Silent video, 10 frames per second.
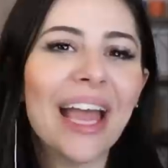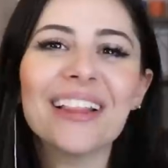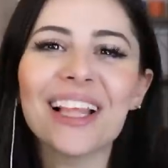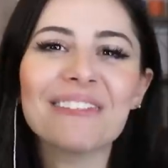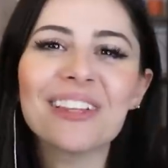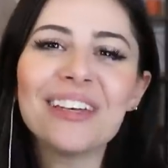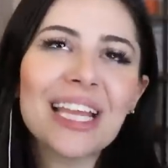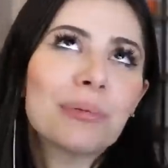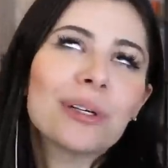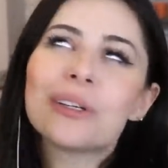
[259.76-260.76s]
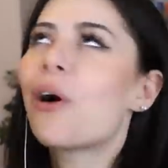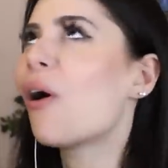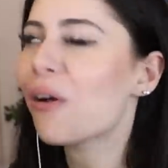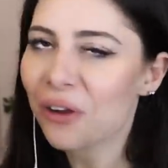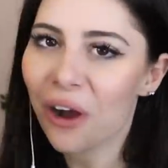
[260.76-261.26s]
Man left the neighborhood
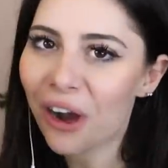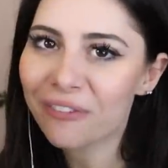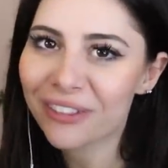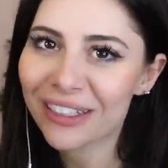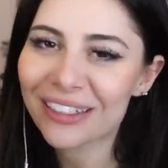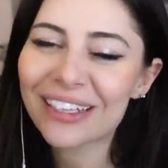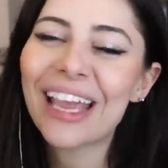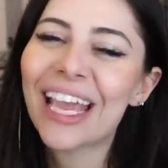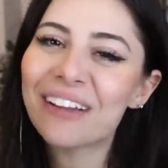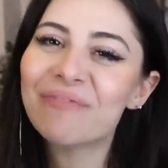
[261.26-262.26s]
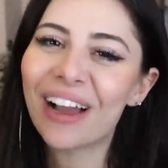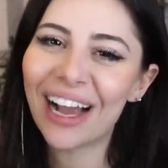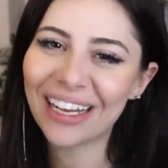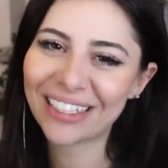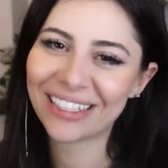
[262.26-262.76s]
all confident. Came
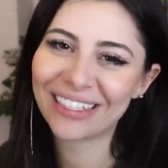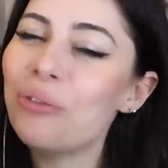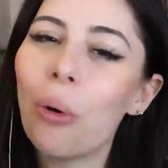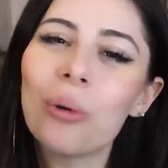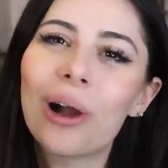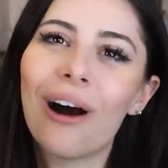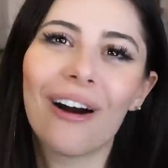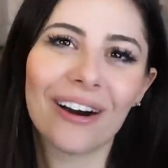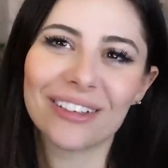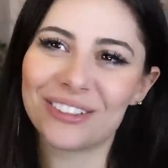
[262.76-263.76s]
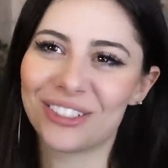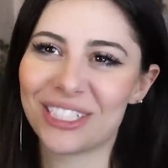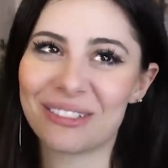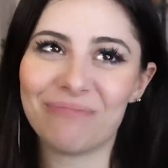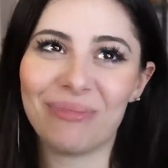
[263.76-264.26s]
back, no car, just